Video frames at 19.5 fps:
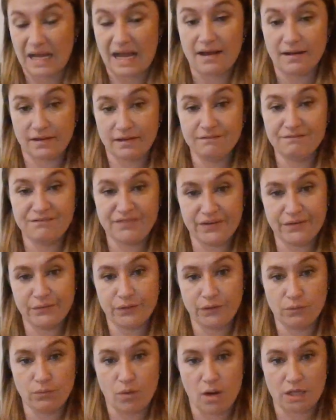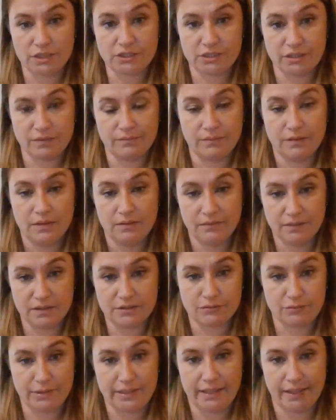I can feel you watching
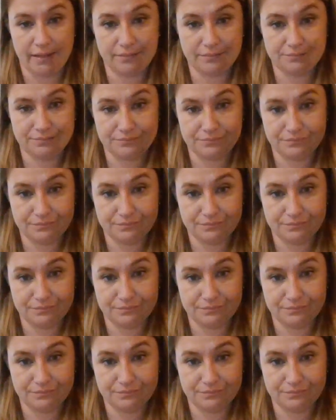this reading.